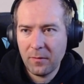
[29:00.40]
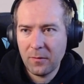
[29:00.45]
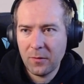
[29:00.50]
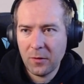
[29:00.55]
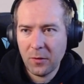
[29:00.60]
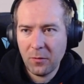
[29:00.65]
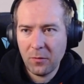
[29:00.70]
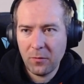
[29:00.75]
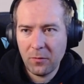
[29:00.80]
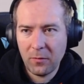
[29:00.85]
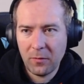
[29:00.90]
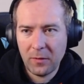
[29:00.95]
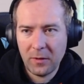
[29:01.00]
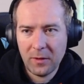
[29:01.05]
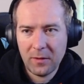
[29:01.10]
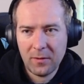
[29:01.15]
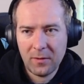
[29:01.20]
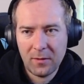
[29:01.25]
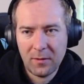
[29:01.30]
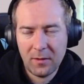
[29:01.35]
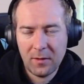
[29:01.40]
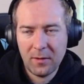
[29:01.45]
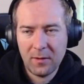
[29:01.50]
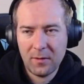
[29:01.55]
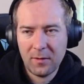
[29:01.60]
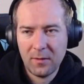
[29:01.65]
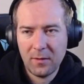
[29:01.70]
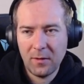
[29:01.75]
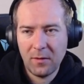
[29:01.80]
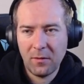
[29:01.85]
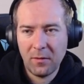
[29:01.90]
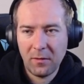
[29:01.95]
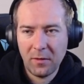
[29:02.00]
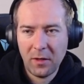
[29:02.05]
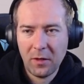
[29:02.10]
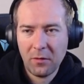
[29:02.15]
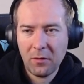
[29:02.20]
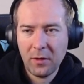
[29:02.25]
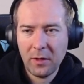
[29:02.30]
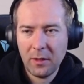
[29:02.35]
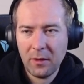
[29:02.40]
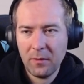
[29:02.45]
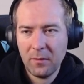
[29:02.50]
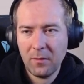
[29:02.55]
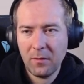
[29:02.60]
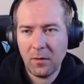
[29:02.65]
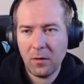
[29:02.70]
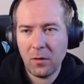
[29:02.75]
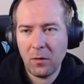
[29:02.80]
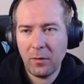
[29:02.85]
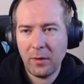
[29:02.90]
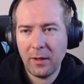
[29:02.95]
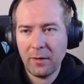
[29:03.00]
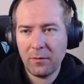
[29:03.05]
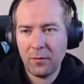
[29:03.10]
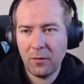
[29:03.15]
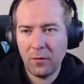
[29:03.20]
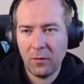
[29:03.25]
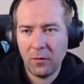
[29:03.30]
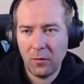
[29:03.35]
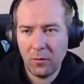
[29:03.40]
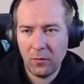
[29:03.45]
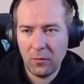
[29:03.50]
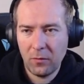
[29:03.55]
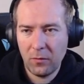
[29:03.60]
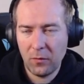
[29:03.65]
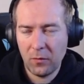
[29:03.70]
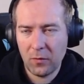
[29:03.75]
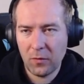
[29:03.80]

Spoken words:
So this is, in theory, all we have to do to